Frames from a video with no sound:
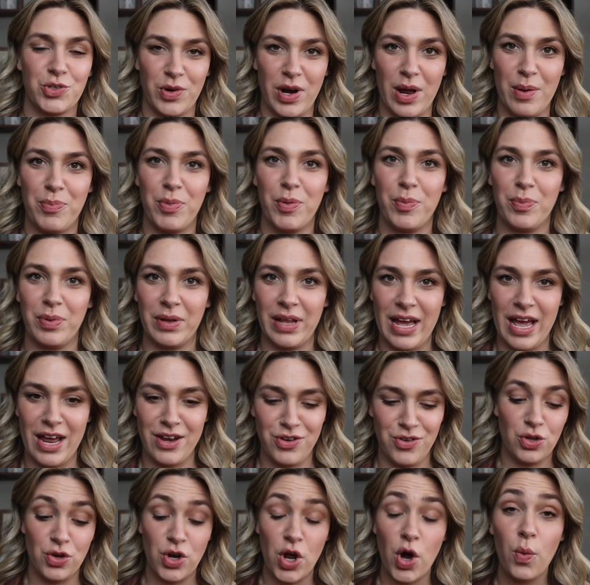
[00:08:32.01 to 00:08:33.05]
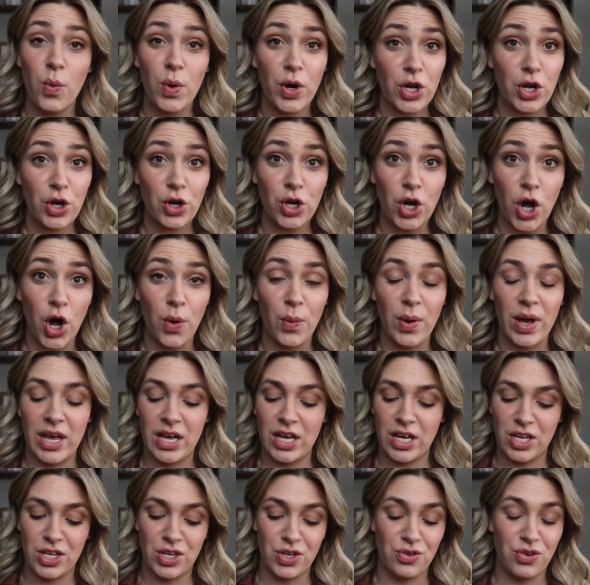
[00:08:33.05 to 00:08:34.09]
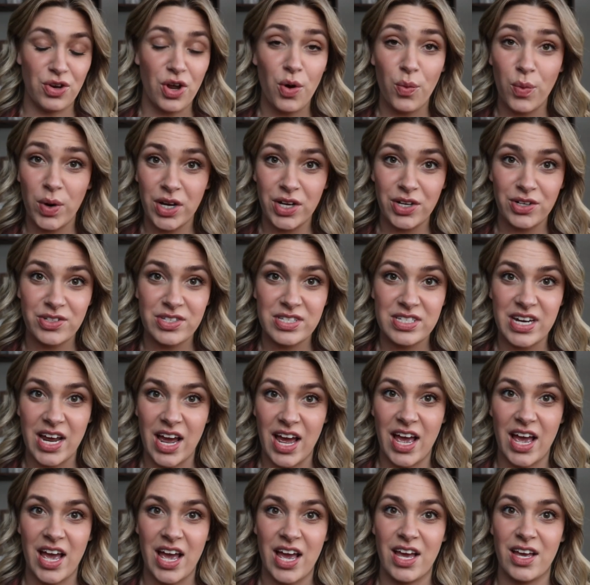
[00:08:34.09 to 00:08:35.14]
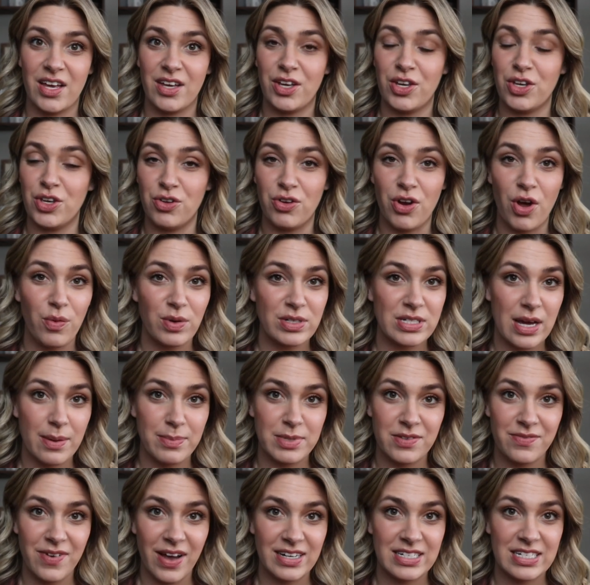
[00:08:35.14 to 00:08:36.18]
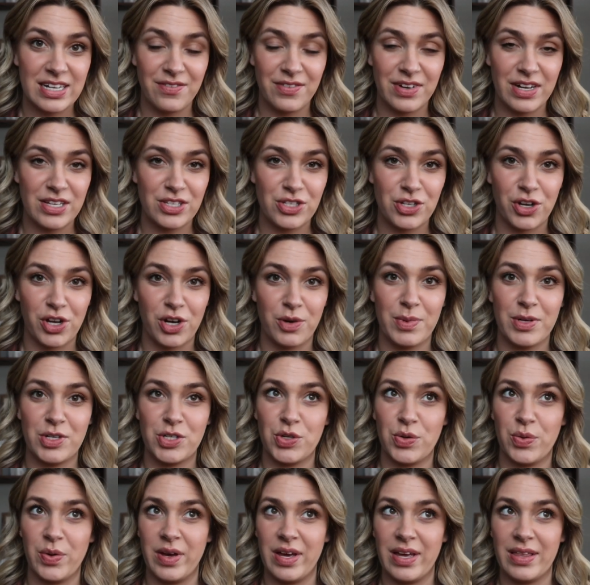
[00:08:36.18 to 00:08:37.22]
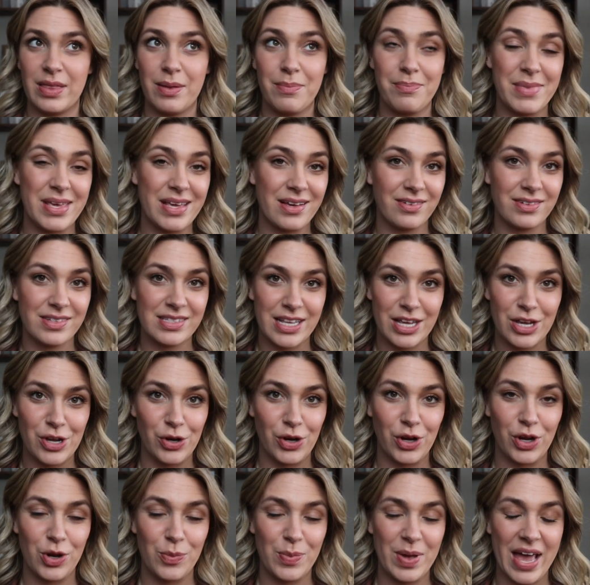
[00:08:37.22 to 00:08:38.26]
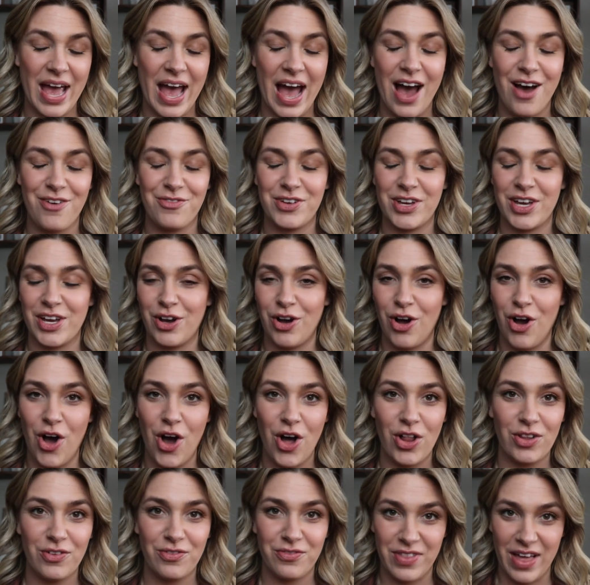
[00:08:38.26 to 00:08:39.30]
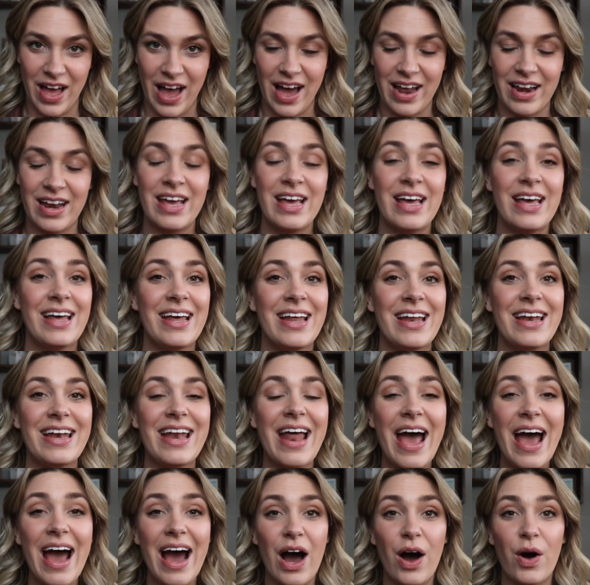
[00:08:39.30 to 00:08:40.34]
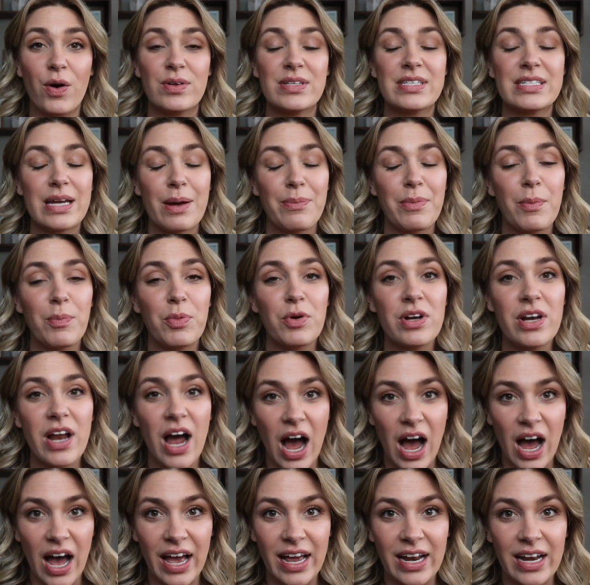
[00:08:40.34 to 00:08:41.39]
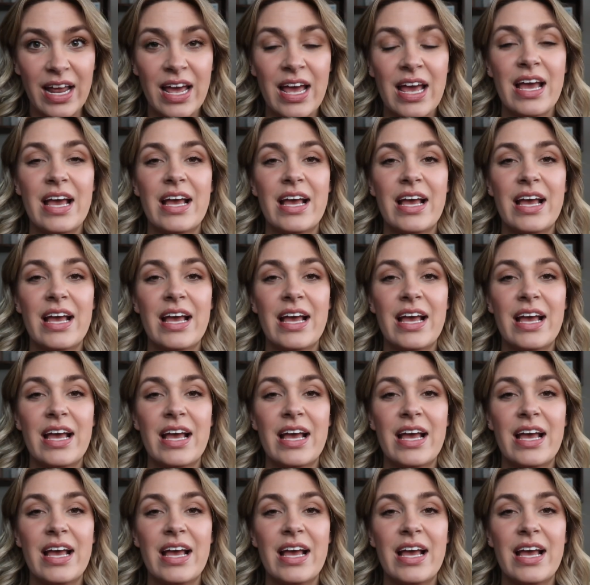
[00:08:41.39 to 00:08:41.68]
trip planned. You know where you're going, you know where you're staying, you know what types of activities you're gonna be doing, the meals that you're gonna be having, all of that. Now, step number nine